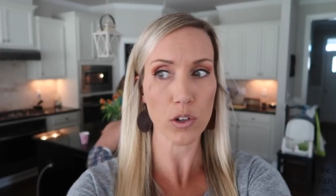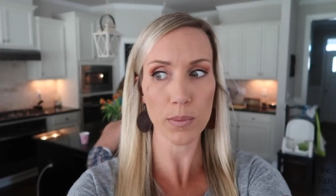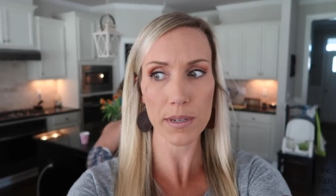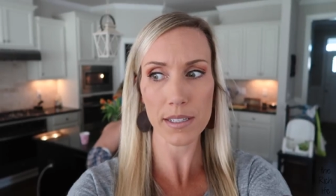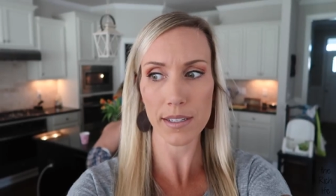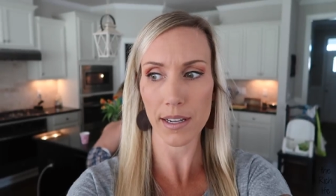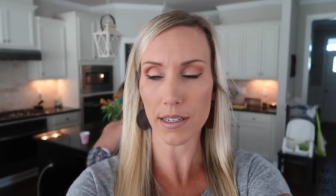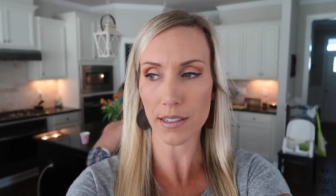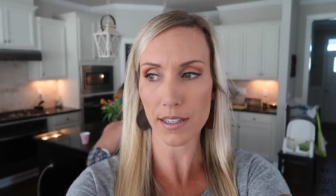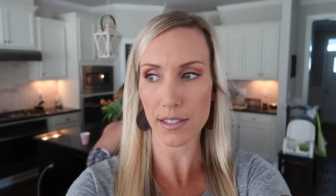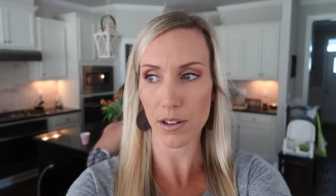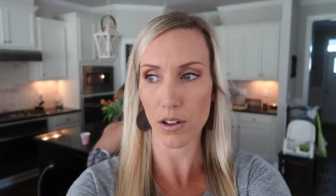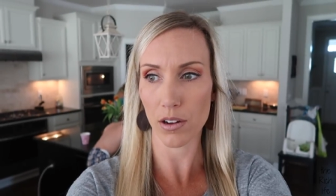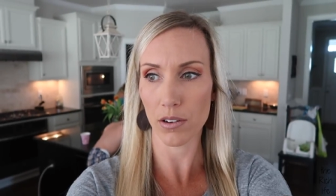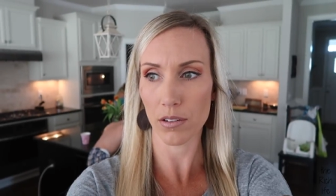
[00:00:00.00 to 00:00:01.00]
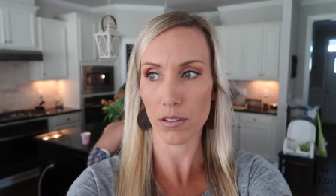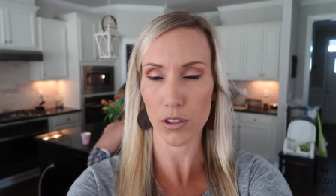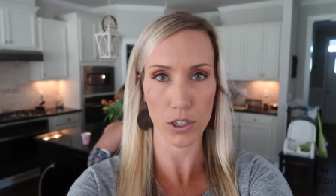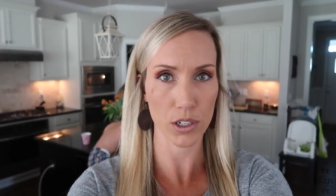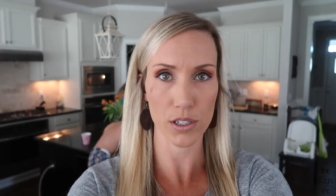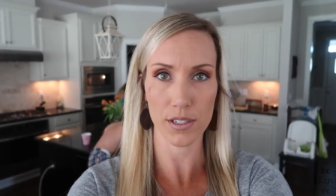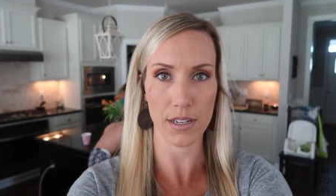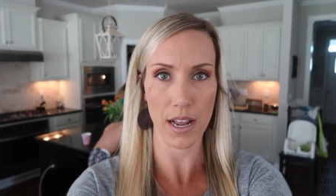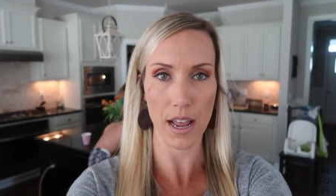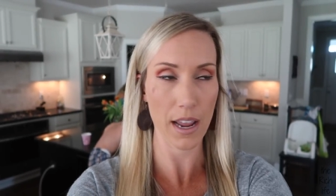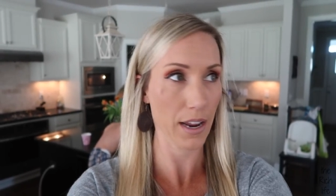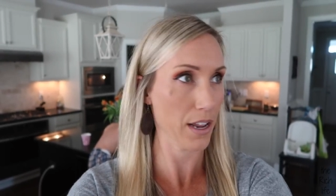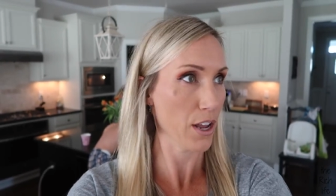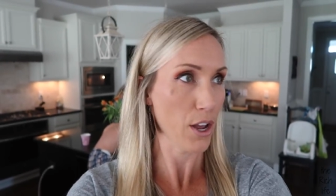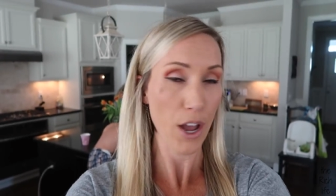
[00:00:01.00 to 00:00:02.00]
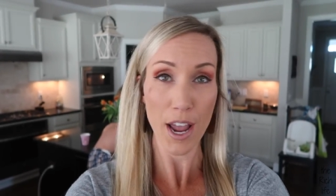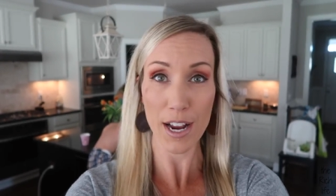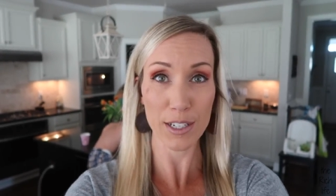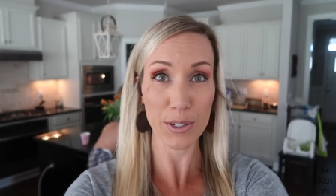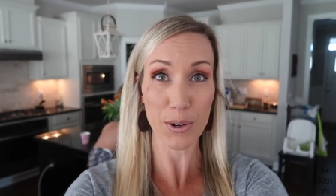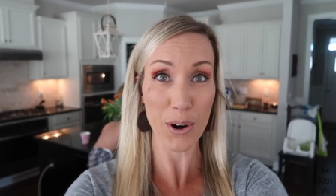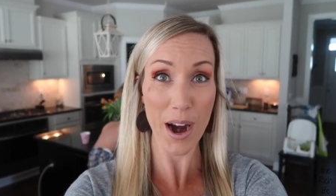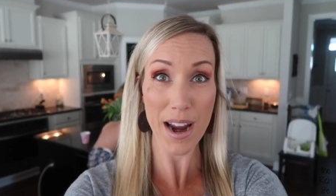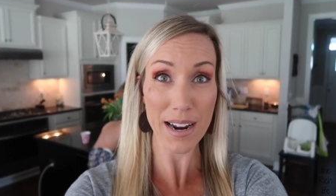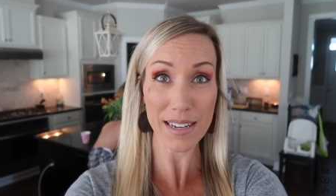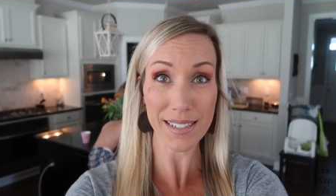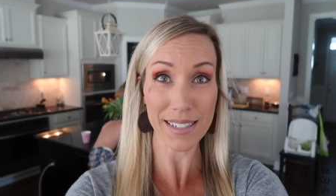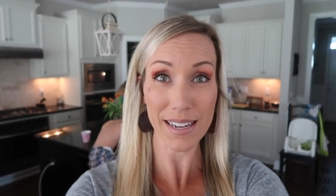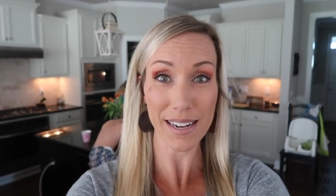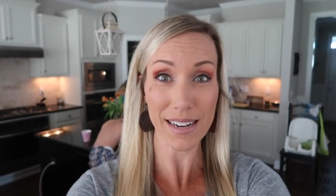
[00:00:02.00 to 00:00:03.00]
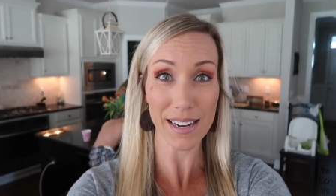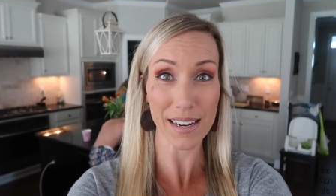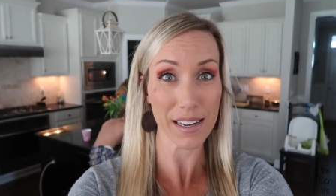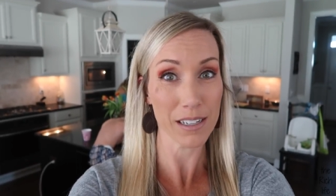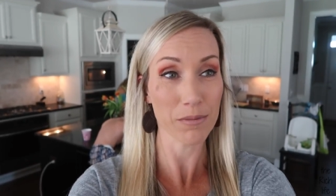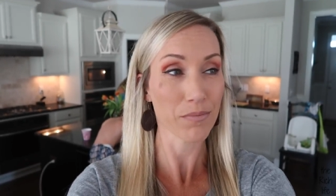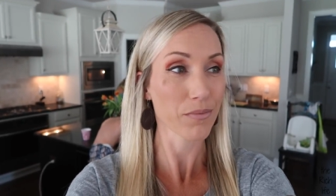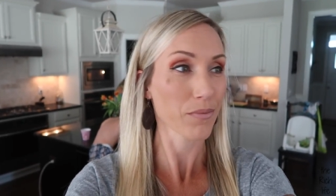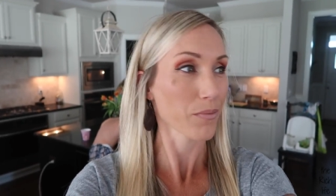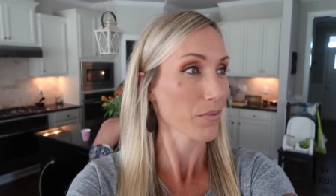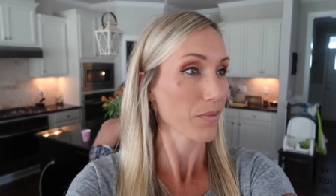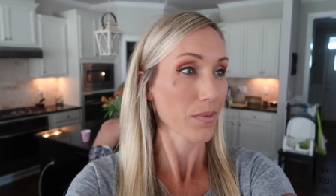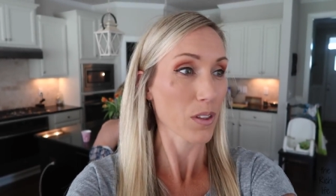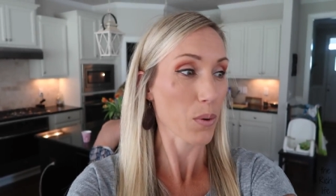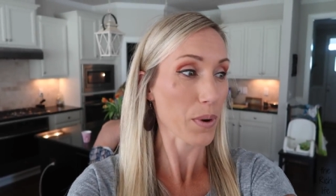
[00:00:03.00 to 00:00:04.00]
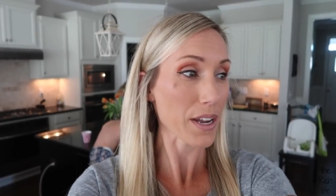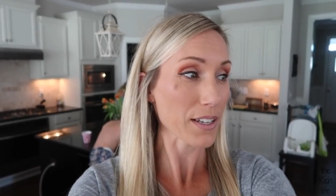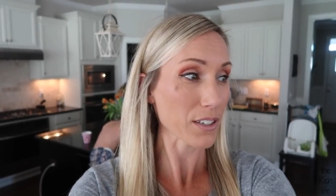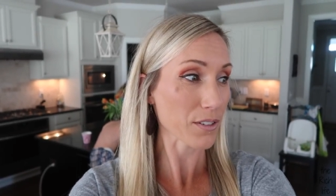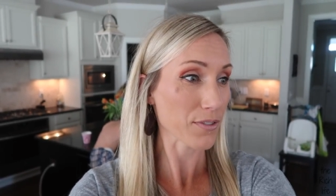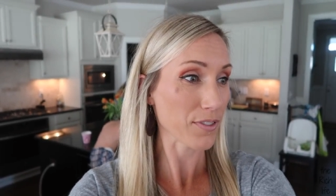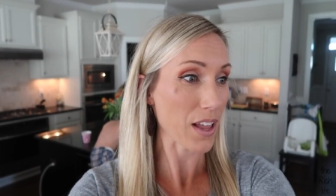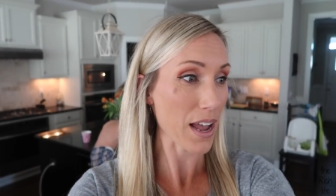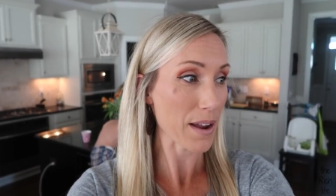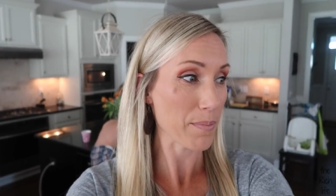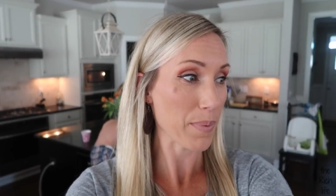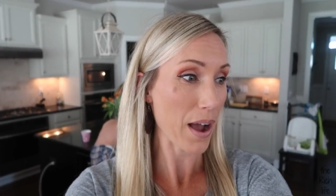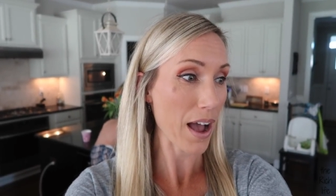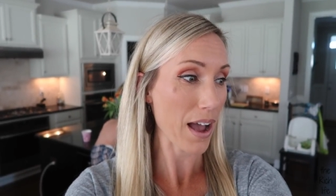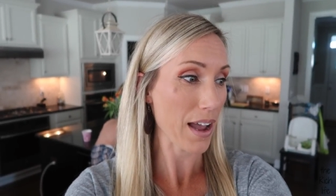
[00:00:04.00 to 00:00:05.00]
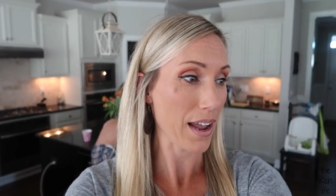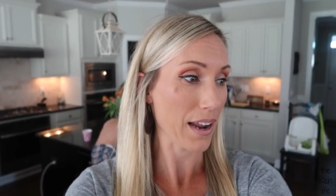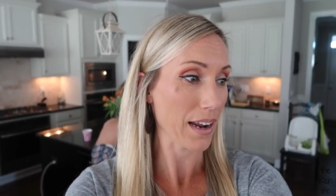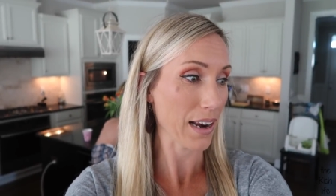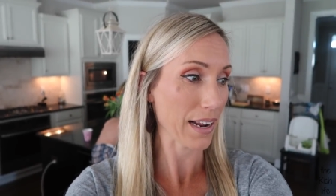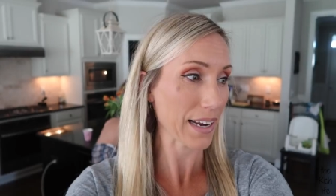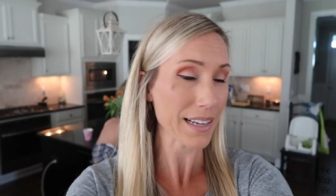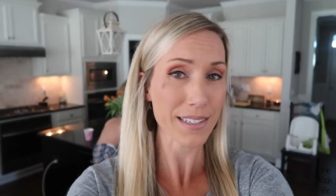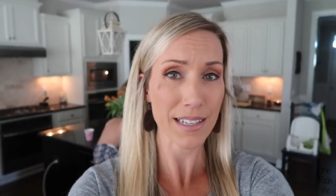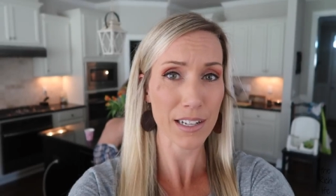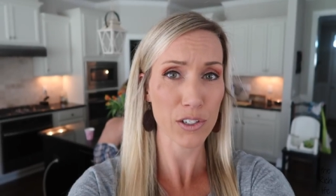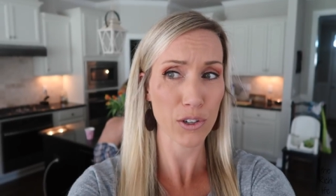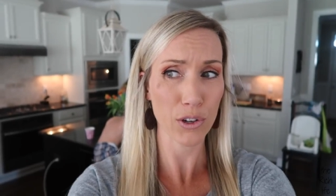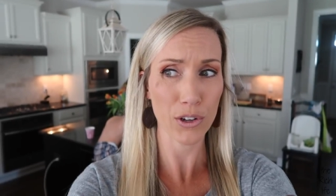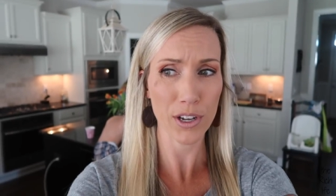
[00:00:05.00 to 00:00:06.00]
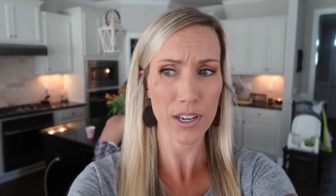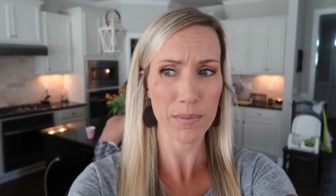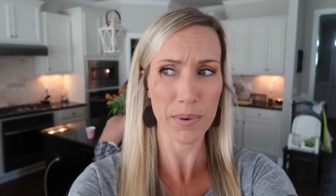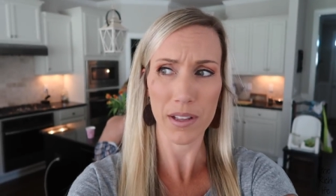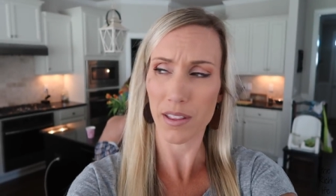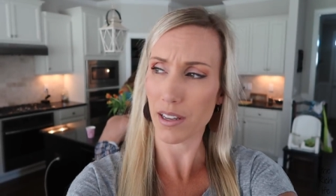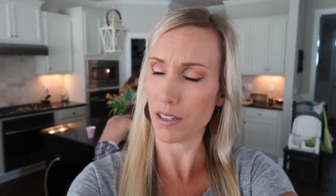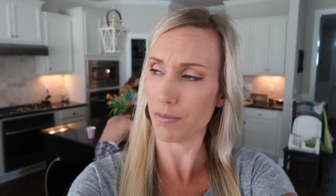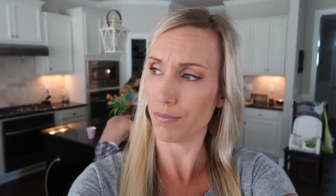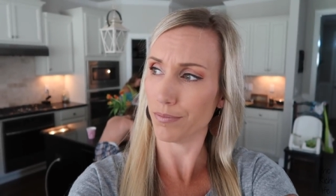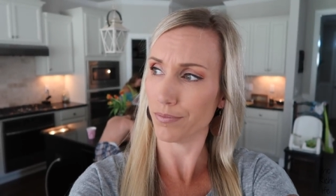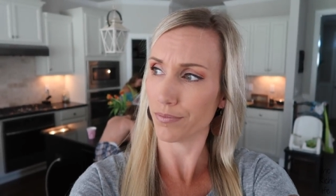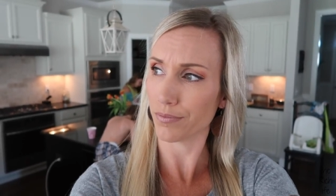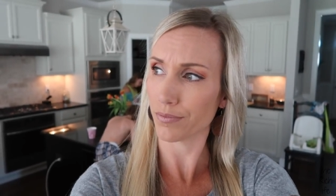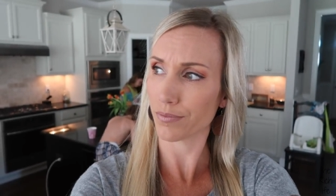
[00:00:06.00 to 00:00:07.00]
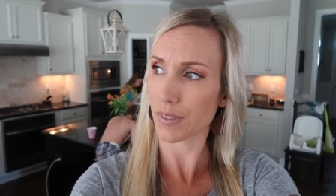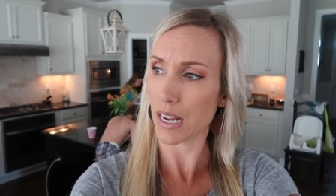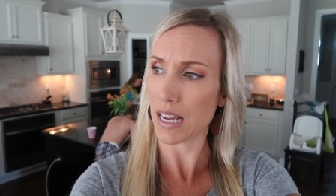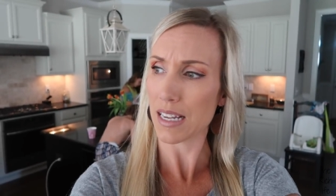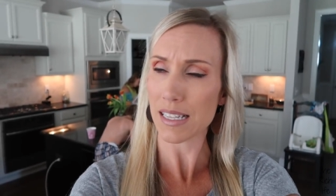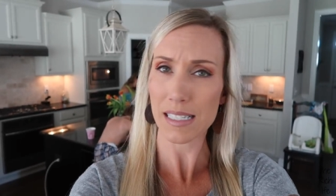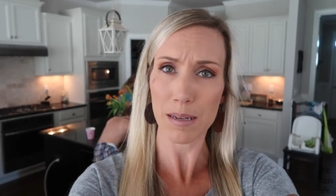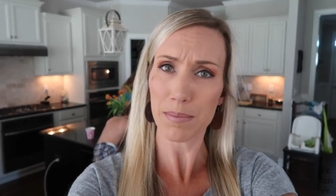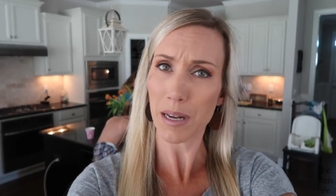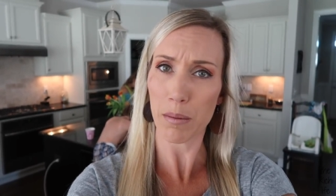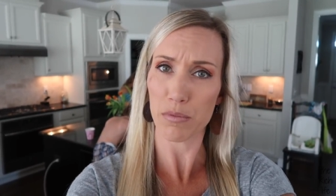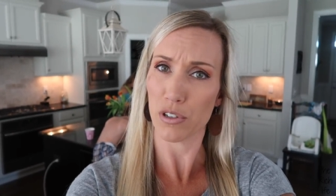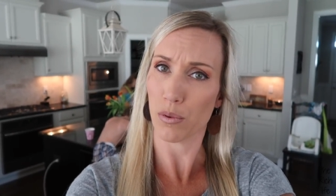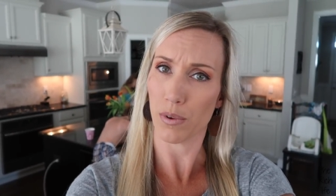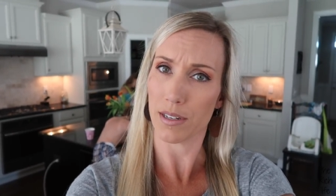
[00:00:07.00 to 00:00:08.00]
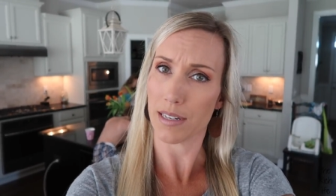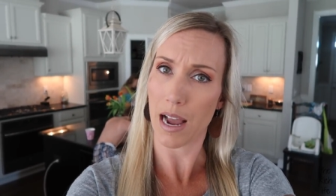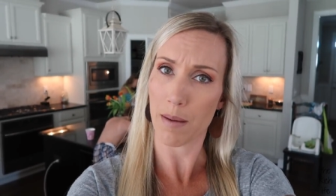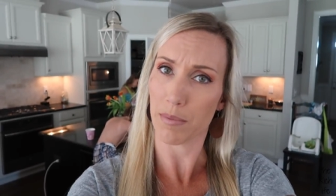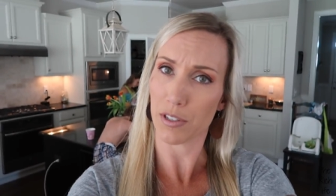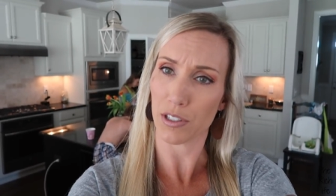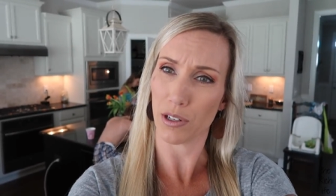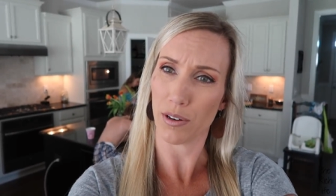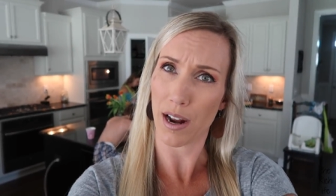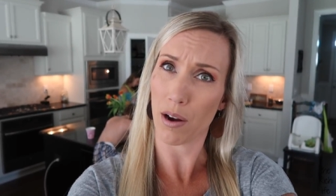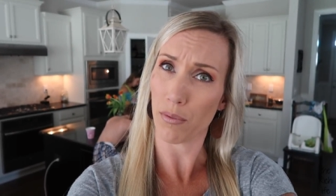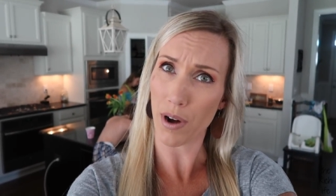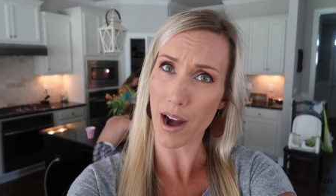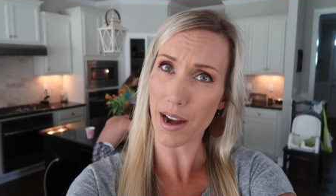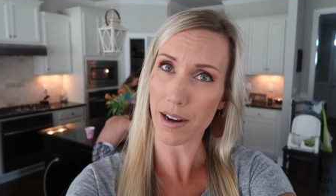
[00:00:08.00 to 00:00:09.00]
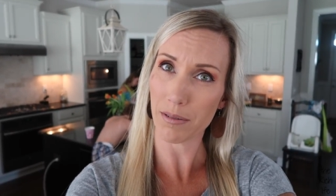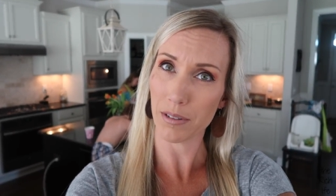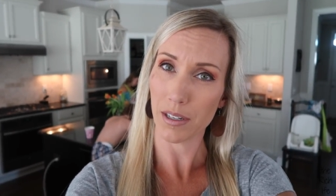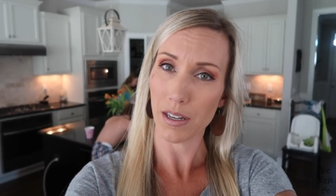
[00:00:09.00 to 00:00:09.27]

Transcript: You'll be seeing this on Thursday. It's crazy. The weeks are flying by and I guess that's good, but then sometimes you want time to slow down, right?